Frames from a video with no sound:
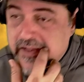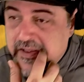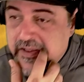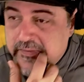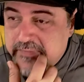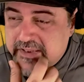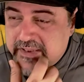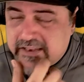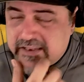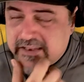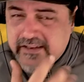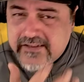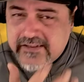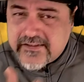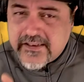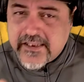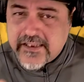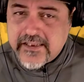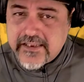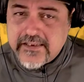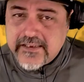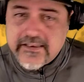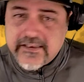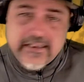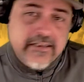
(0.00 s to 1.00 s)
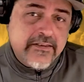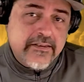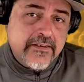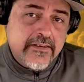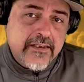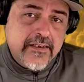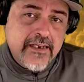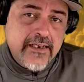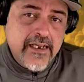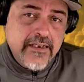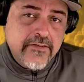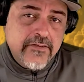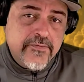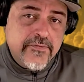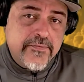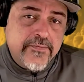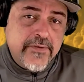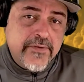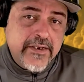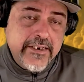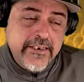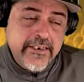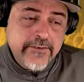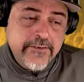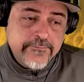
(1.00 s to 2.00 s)
because it, it's kind of
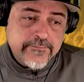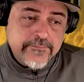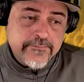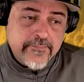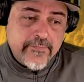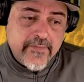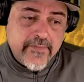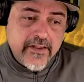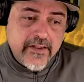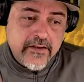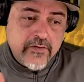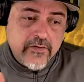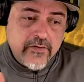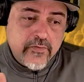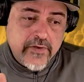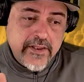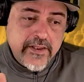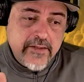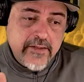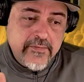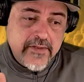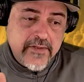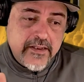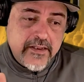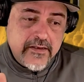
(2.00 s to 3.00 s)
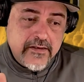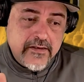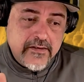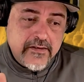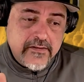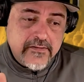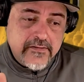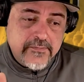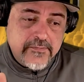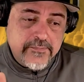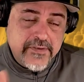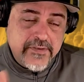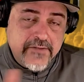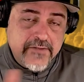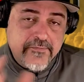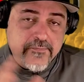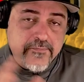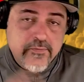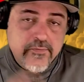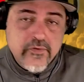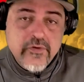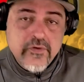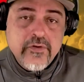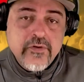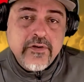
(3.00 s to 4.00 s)
funny in a way, because
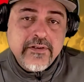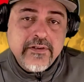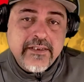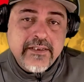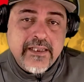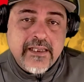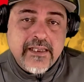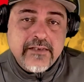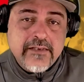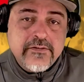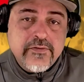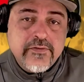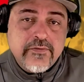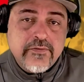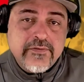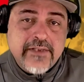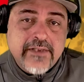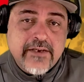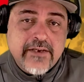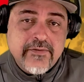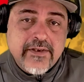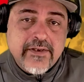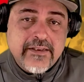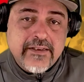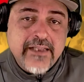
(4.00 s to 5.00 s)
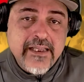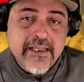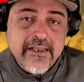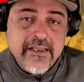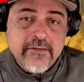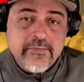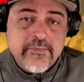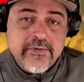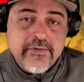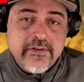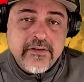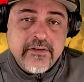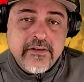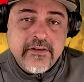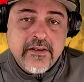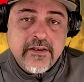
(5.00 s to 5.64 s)
before the actual Direct happened,